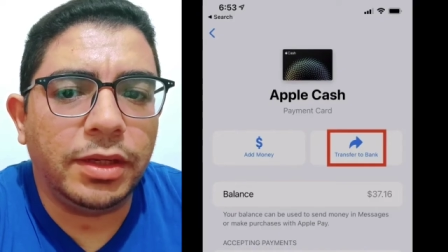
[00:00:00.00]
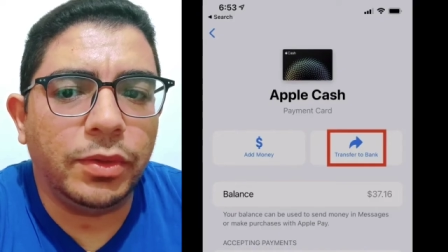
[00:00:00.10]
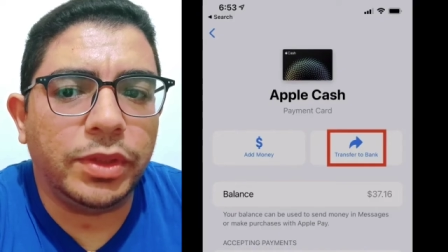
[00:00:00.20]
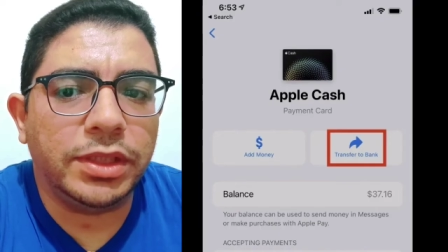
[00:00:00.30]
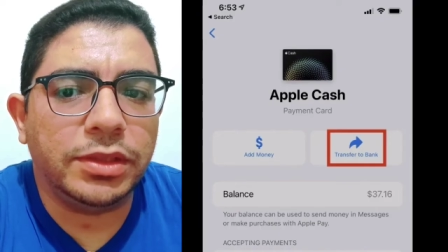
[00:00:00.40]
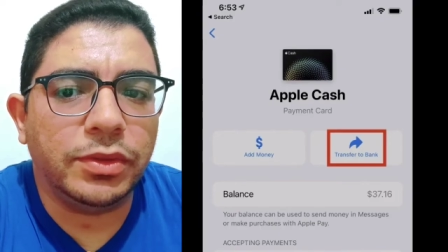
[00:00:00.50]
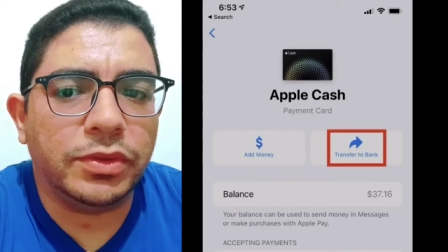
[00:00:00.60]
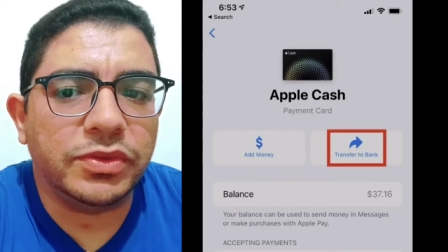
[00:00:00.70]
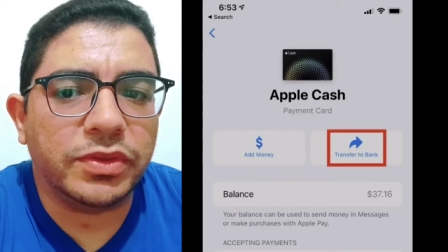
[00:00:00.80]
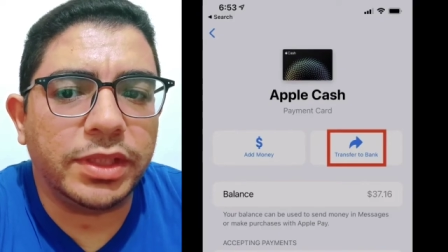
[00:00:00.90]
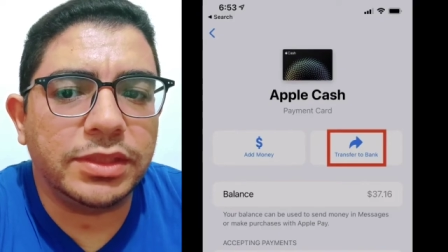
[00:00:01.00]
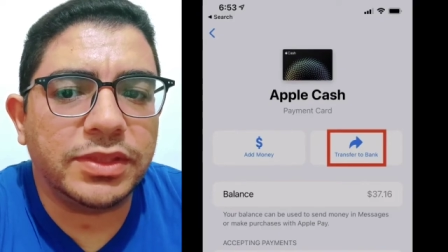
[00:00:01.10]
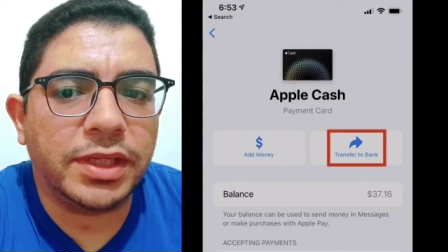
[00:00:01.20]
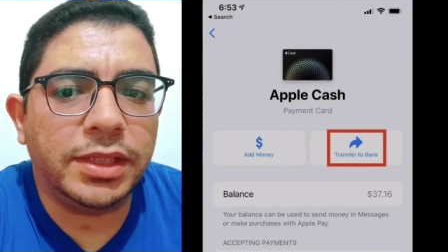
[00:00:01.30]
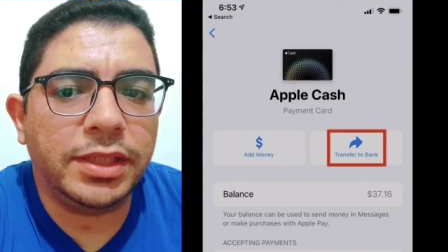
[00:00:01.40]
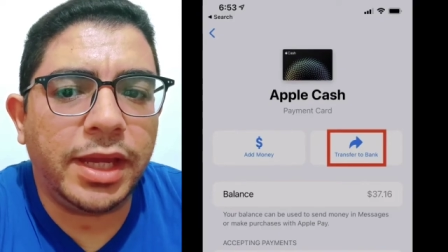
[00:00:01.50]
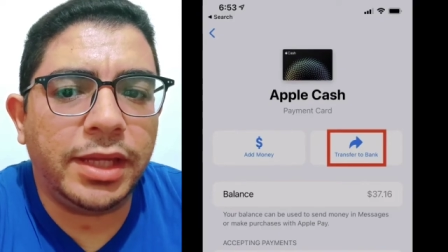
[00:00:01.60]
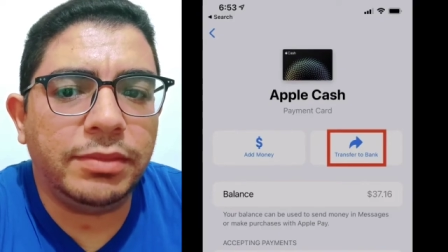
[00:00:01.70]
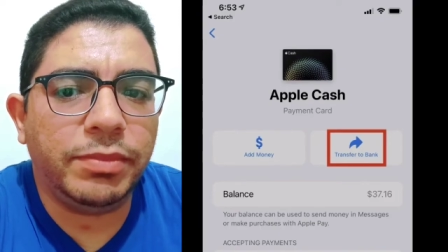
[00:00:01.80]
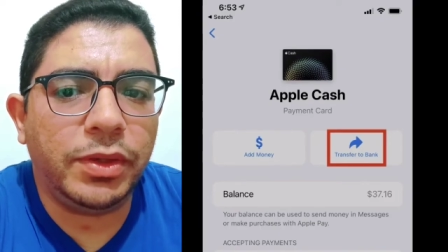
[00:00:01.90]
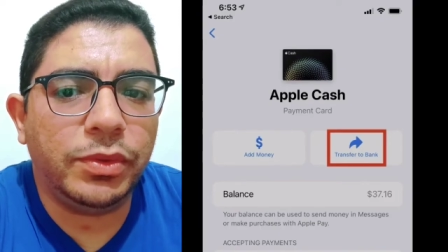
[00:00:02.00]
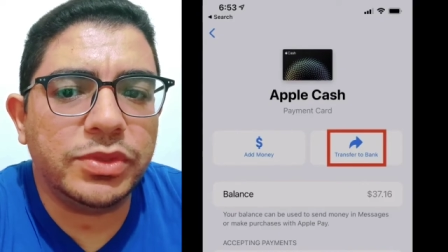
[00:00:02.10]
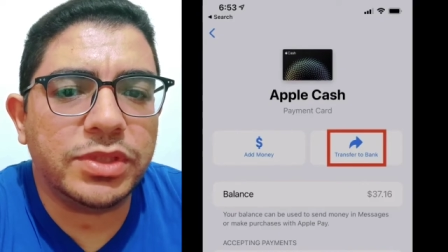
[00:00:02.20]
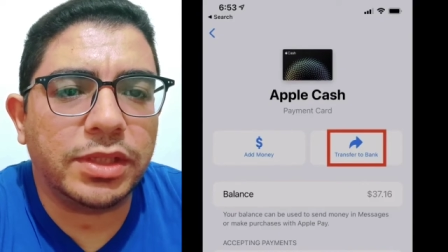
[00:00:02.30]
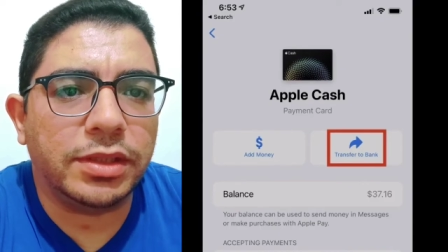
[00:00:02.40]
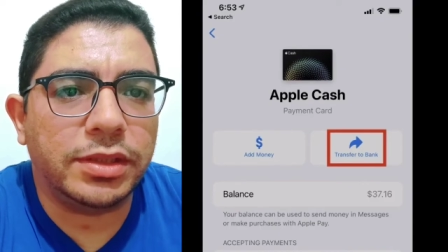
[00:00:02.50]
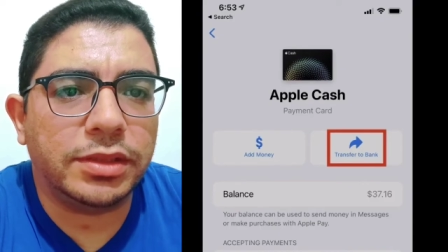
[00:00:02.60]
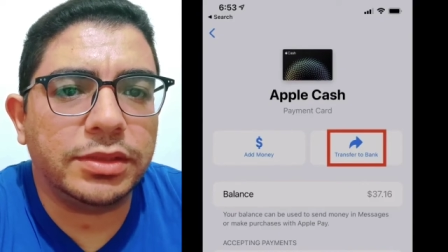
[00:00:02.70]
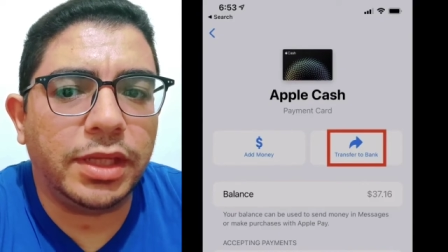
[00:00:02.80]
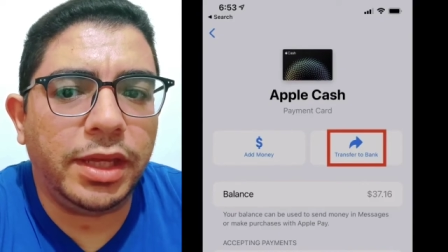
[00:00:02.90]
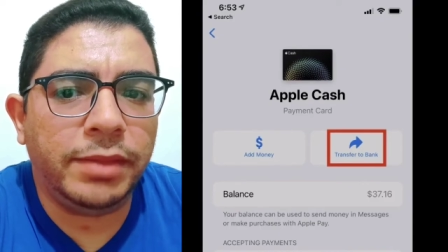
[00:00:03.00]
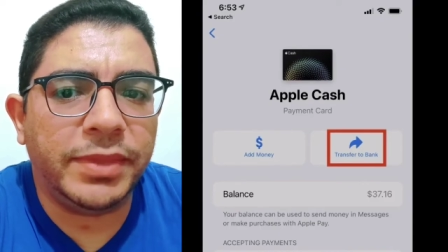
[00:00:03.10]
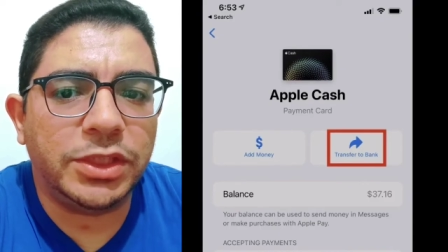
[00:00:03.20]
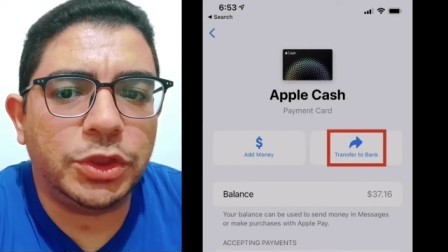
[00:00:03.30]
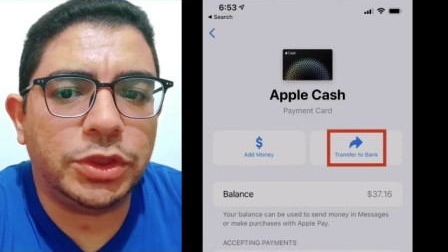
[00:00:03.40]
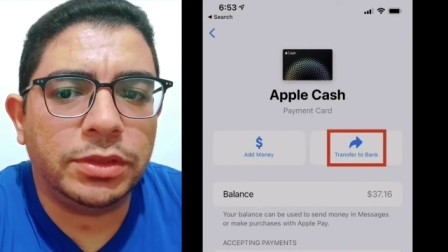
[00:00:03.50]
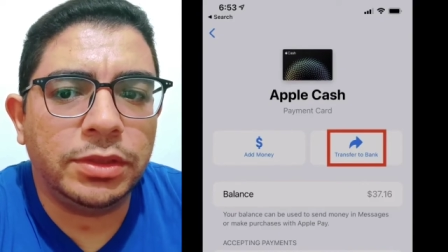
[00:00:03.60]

located on the right side and below the card image.